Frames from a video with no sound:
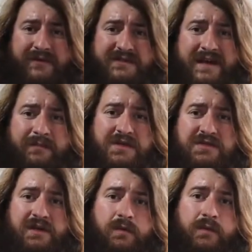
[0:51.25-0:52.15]
our tape
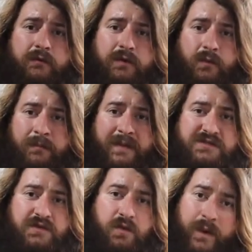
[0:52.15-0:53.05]
measure, we're going to want to
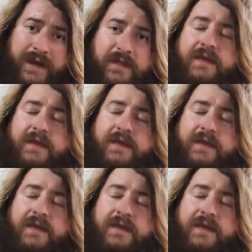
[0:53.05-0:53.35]
measure the width